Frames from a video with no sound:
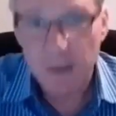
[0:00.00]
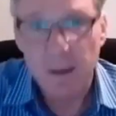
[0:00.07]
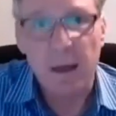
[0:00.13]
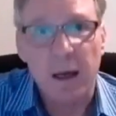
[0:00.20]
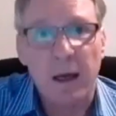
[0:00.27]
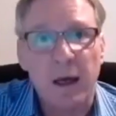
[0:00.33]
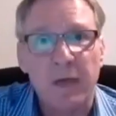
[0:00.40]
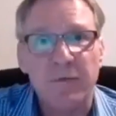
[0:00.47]

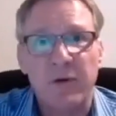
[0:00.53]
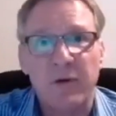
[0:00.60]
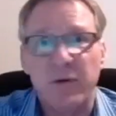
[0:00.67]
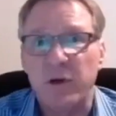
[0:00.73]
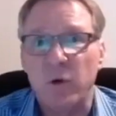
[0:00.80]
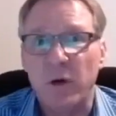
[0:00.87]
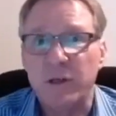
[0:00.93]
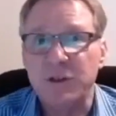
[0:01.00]
If you have any
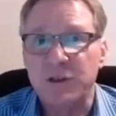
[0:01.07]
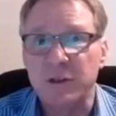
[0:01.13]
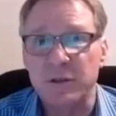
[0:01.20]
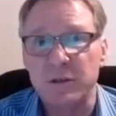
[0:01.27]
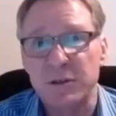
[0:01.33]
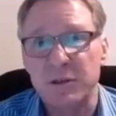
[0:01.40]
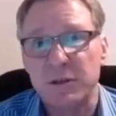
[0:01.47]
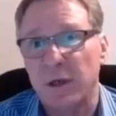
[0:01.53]

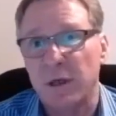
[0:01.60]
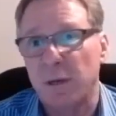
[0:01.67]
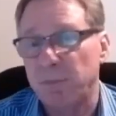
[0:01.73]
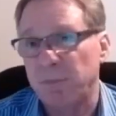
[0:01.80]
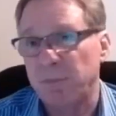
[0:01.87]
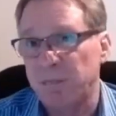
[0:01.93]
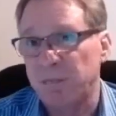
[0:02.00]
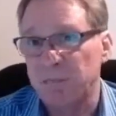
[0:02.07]
questions,
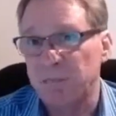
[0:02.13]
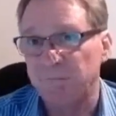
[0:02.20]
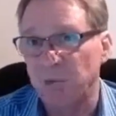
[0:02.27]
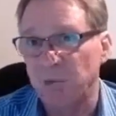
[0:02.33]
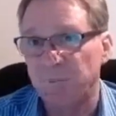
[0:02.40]
please feel